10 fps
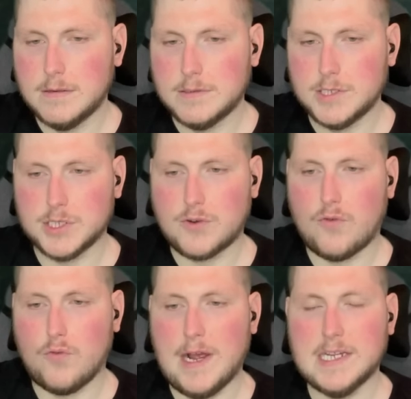Just
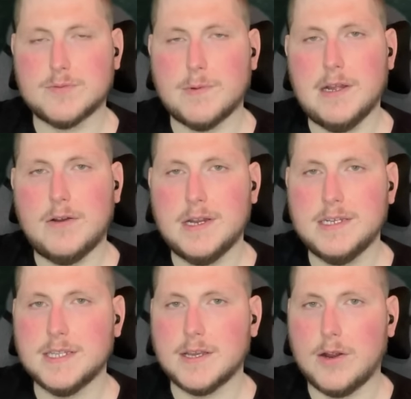crashed right on
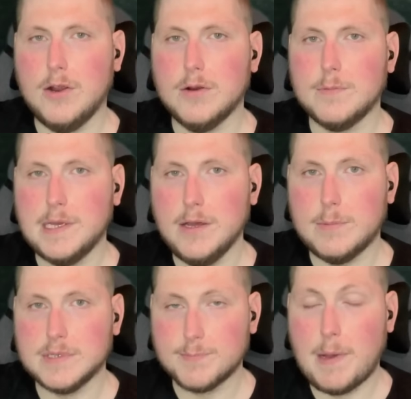into the curb. He
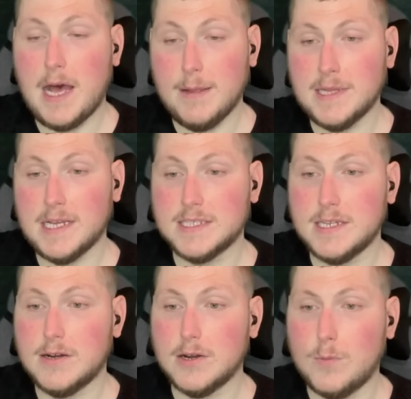almost popped that
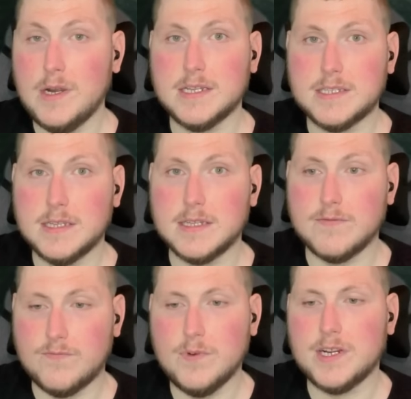sucker and went into the
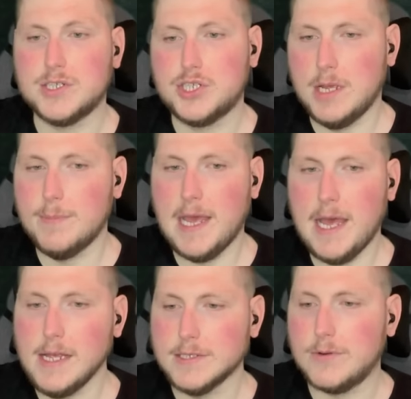friggin' Chubb
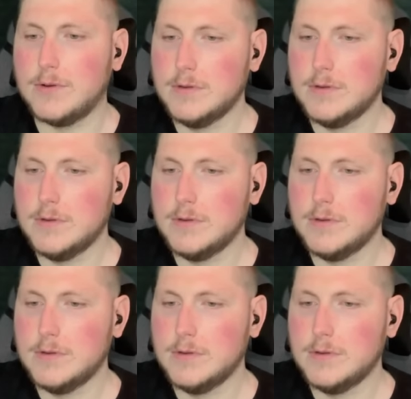Castle.